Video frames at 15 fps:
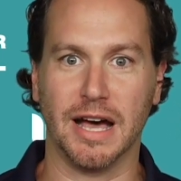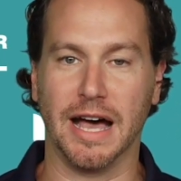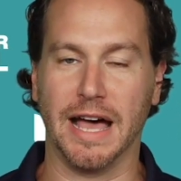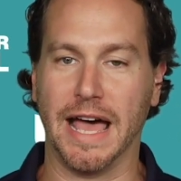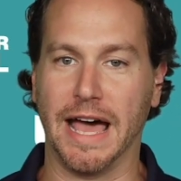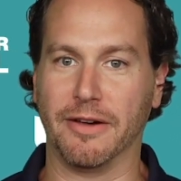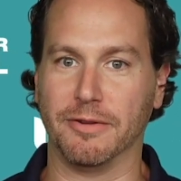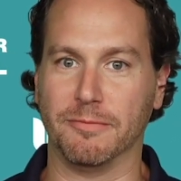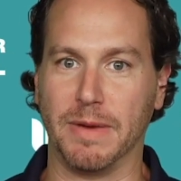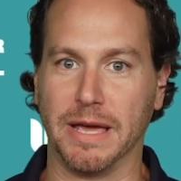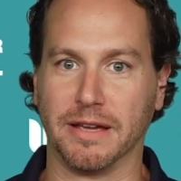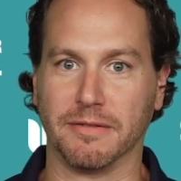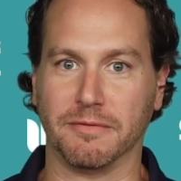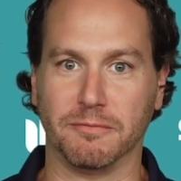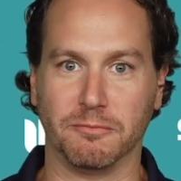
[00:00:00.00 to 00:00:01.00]
uh, how to
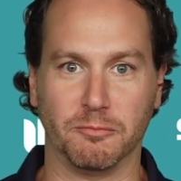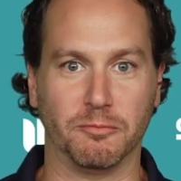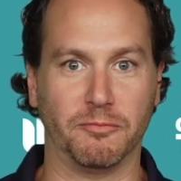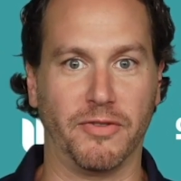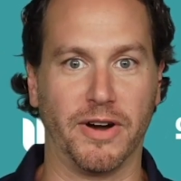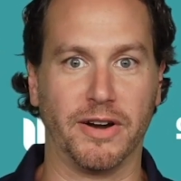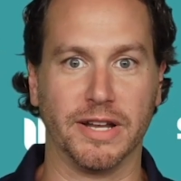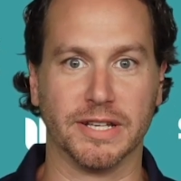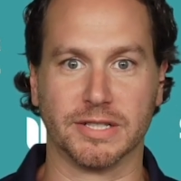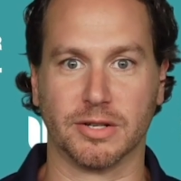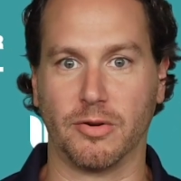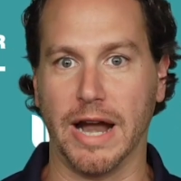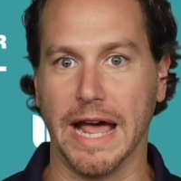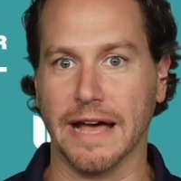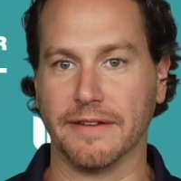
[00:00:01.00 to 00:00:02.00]
make various
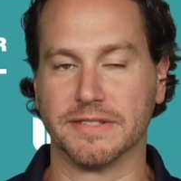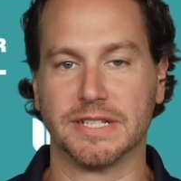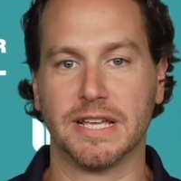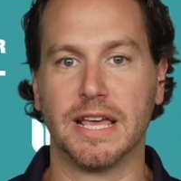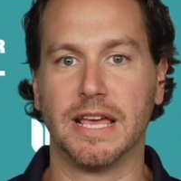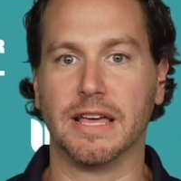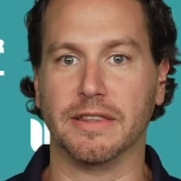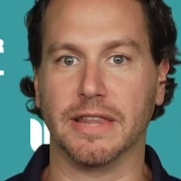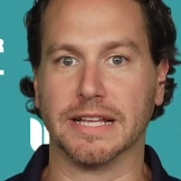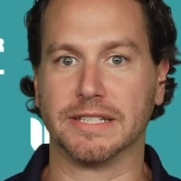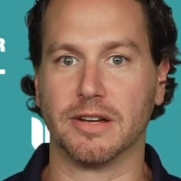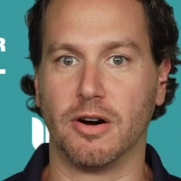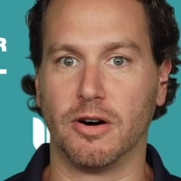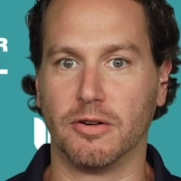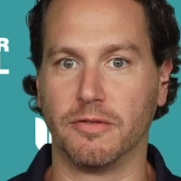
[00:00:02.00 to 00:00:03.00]
crafts.
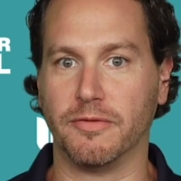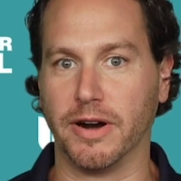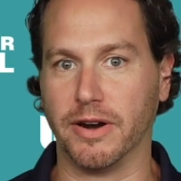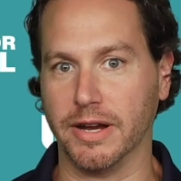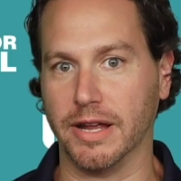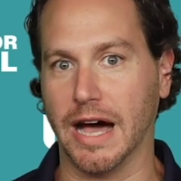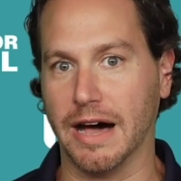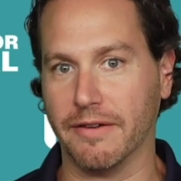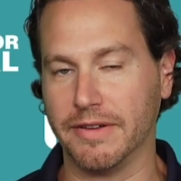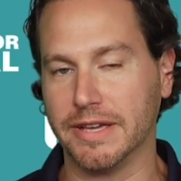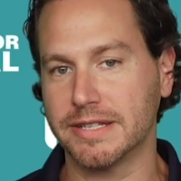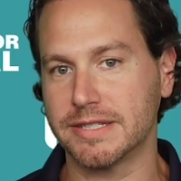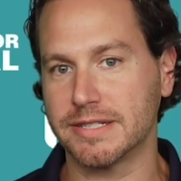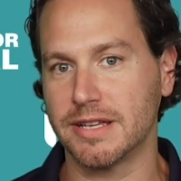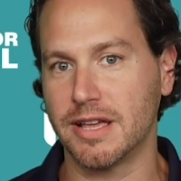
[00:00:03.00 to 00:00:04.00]
That's all very
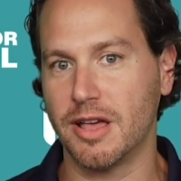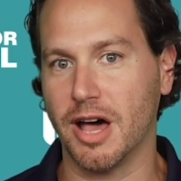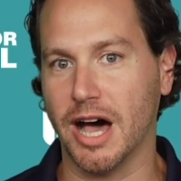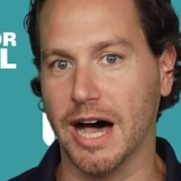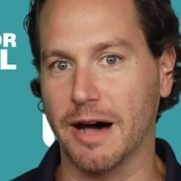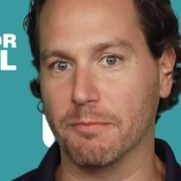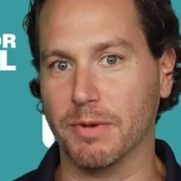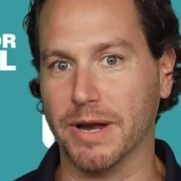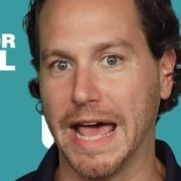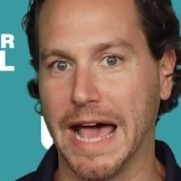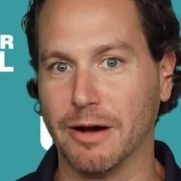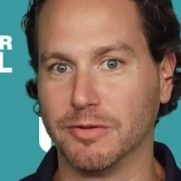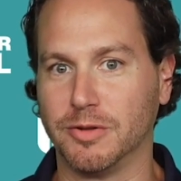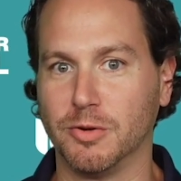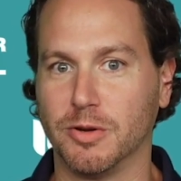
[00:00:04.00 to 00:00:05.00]
obvious, um, but
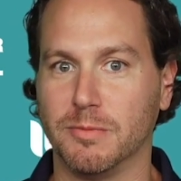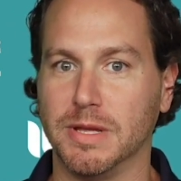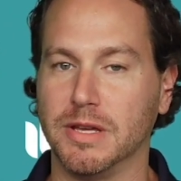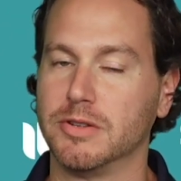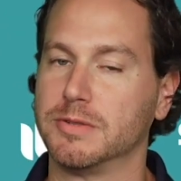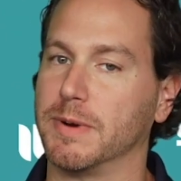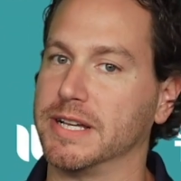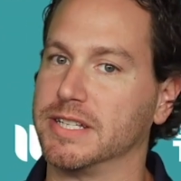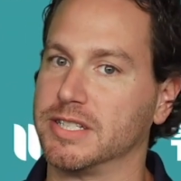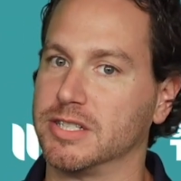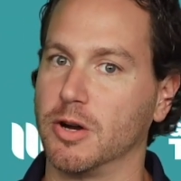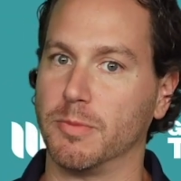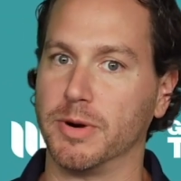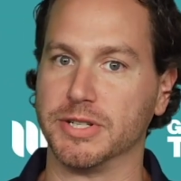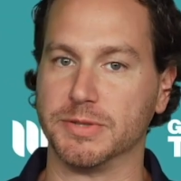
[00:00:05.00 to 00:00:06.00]
how-to can be used by
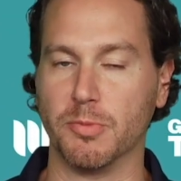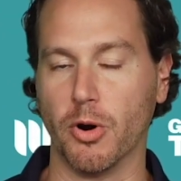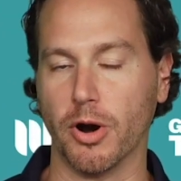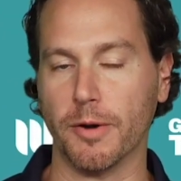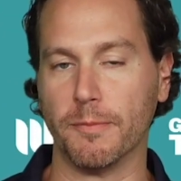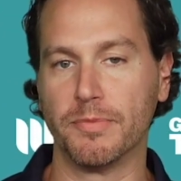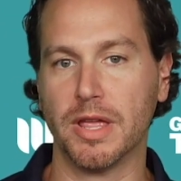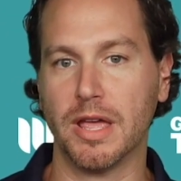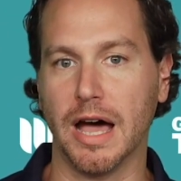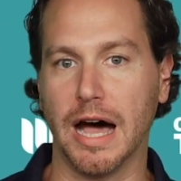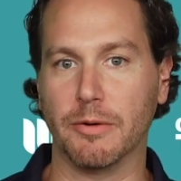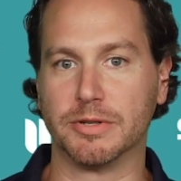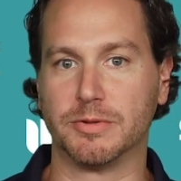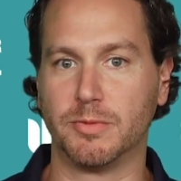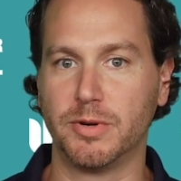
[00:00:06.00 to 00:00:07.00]
so much more.
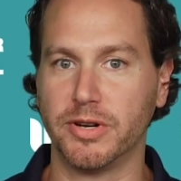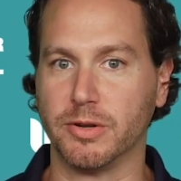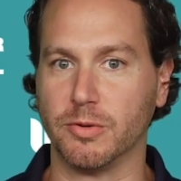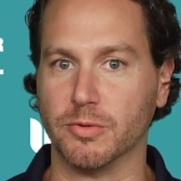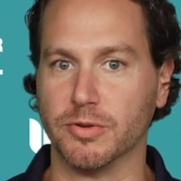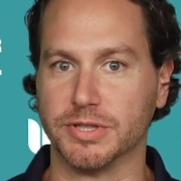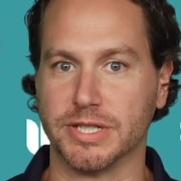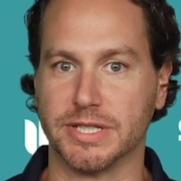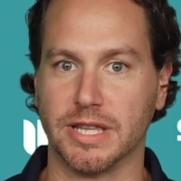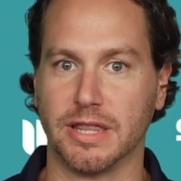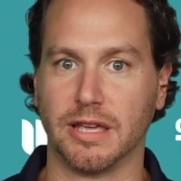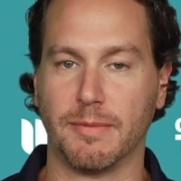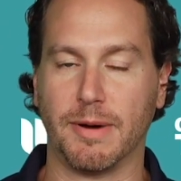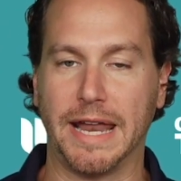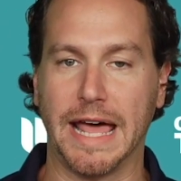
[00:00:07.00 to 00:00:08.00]
Uh, what's really cool is just to
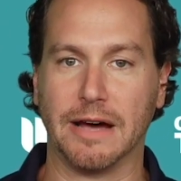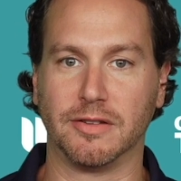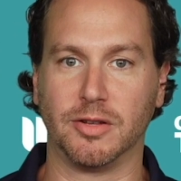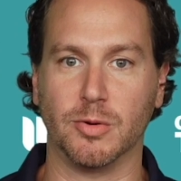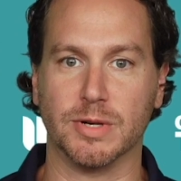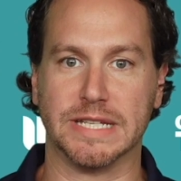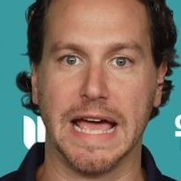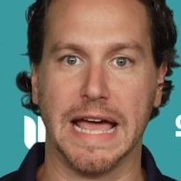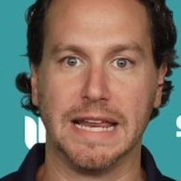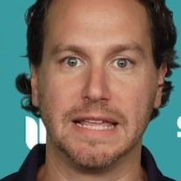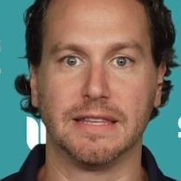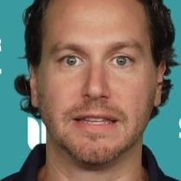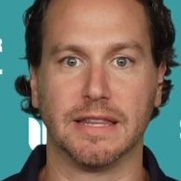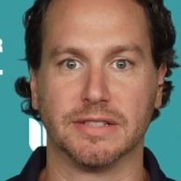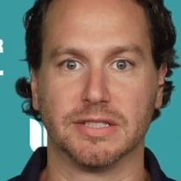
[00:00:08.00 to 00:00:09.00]
think about how-to as
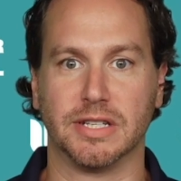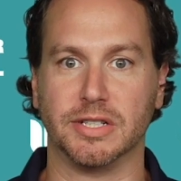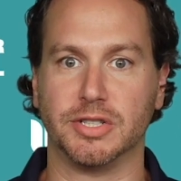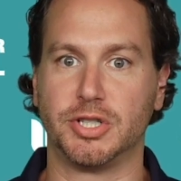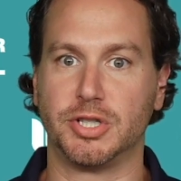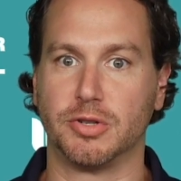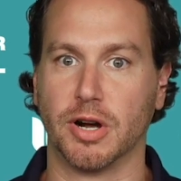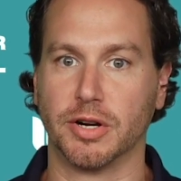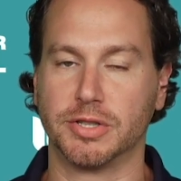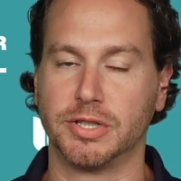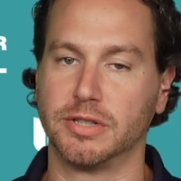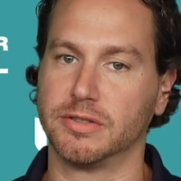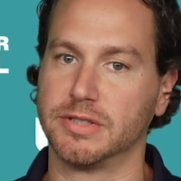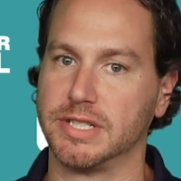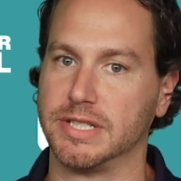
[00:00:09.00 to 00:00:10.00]
anything that's an
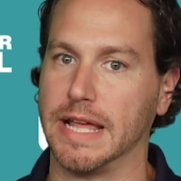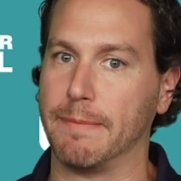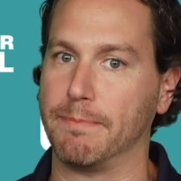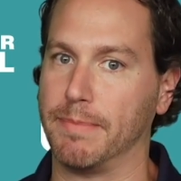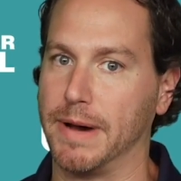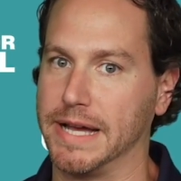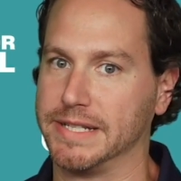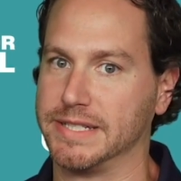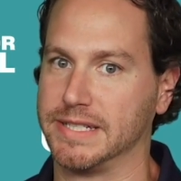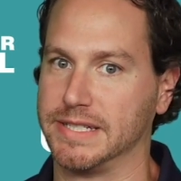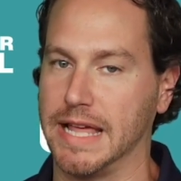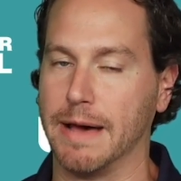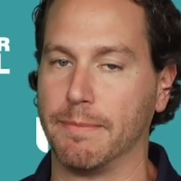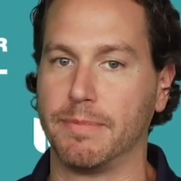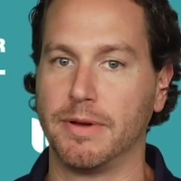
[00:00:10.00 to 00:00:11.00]
instructional
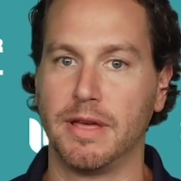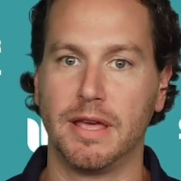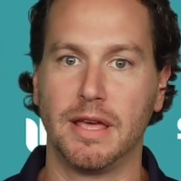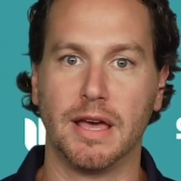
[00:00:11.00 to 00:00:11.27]
step-by-step -step,